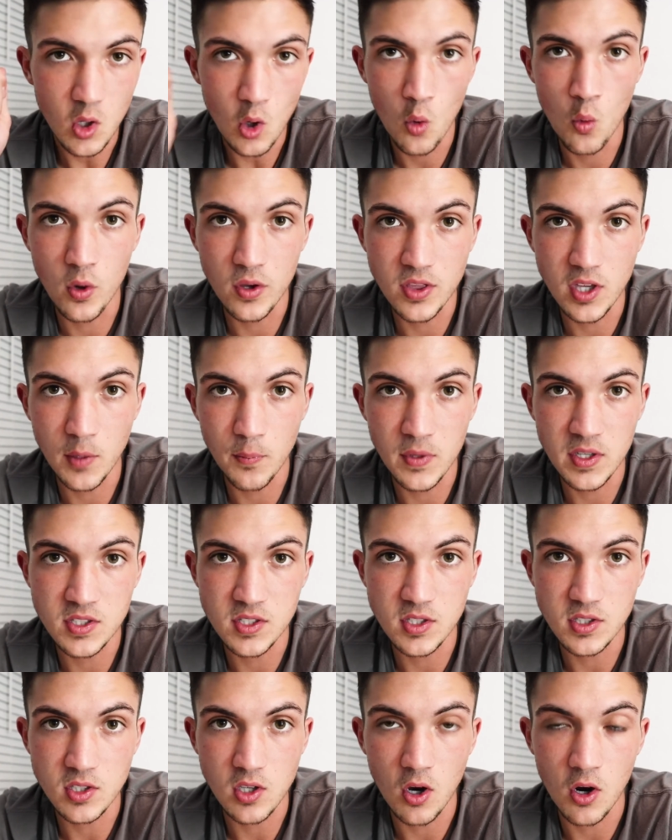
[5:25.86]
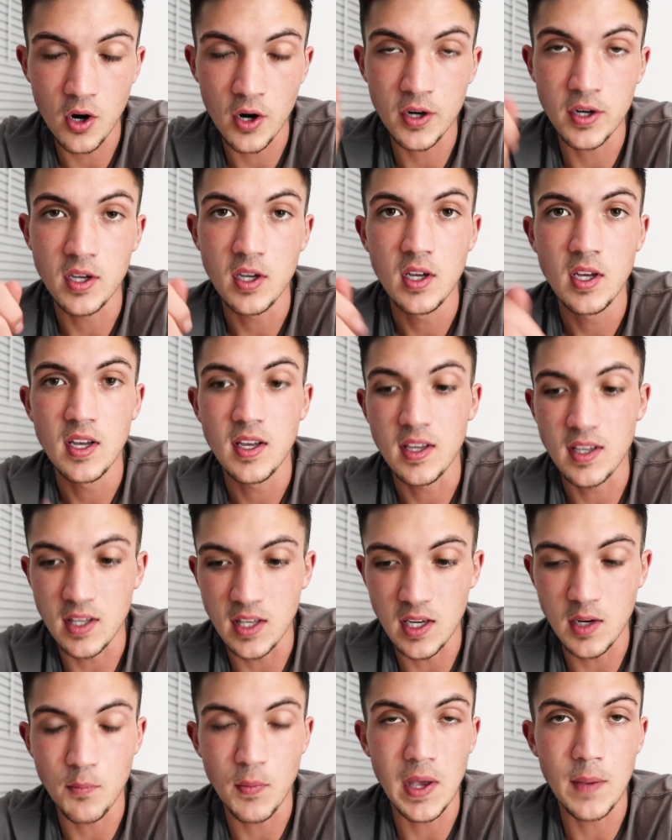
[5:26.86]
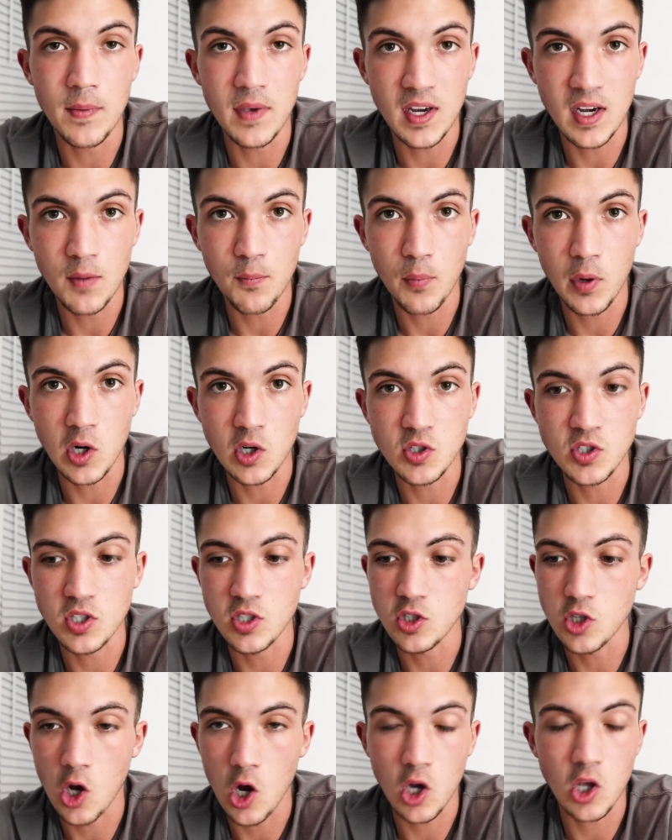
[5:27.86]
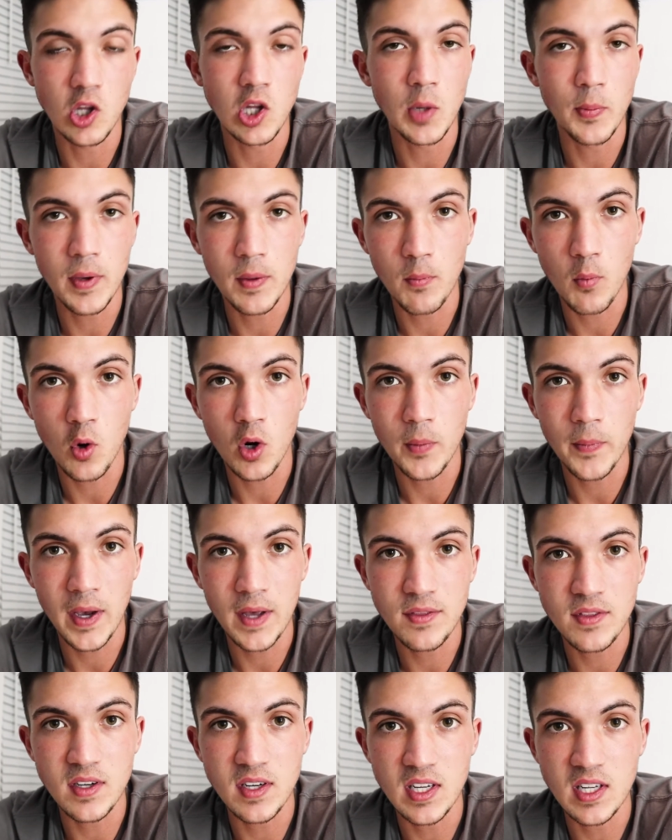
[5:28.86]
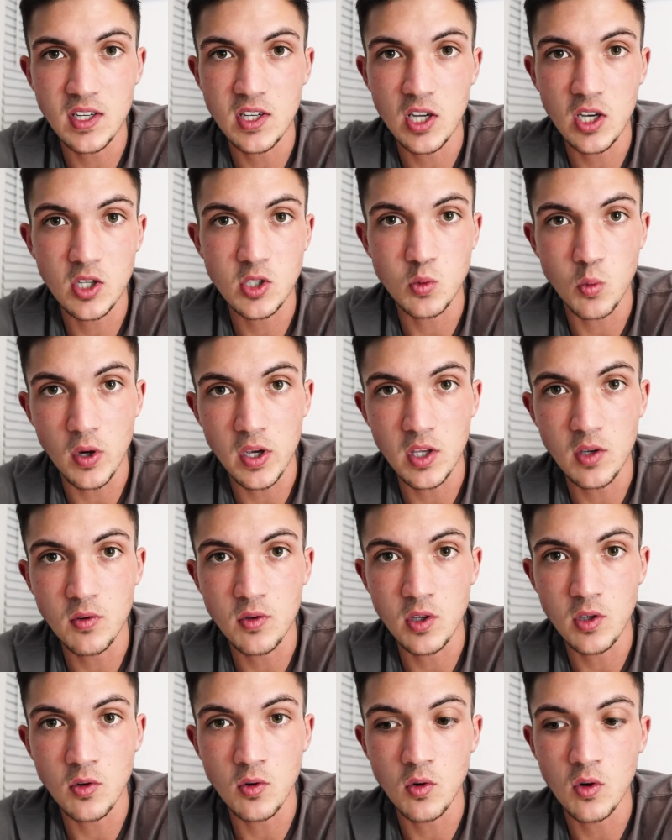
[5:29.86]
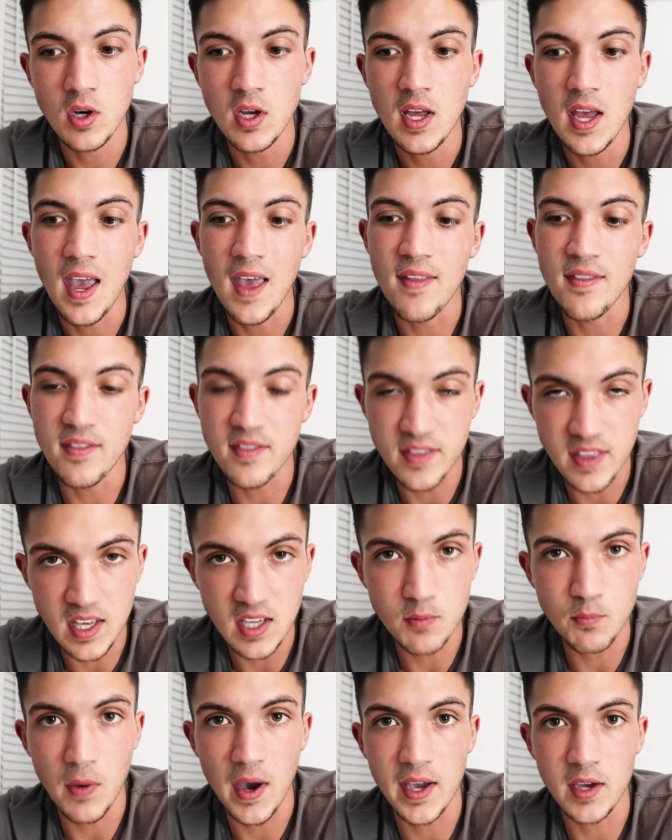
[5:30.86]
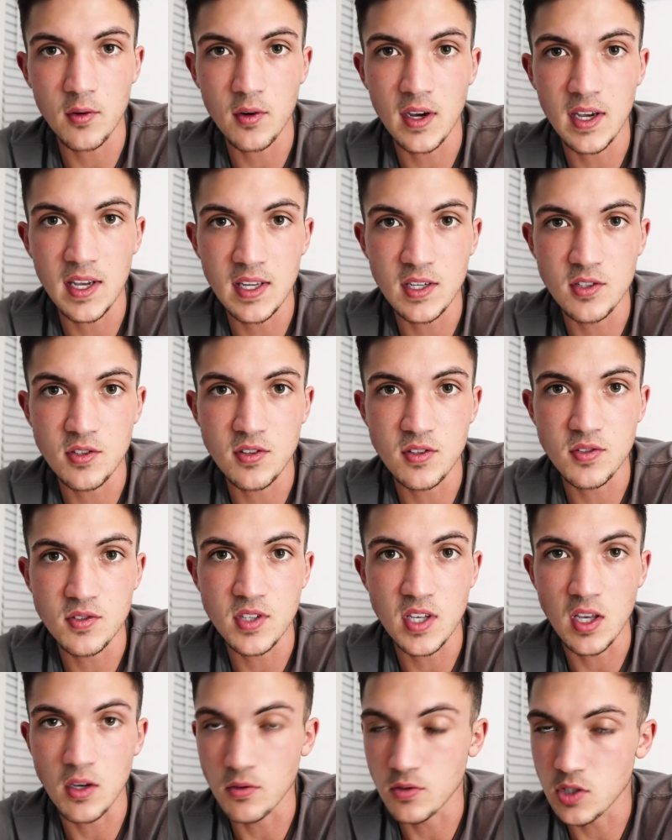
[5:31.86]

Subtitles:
with their business card, get maybe an in-person, talk a little bit more about the details, what you do, and then migrate into the sale.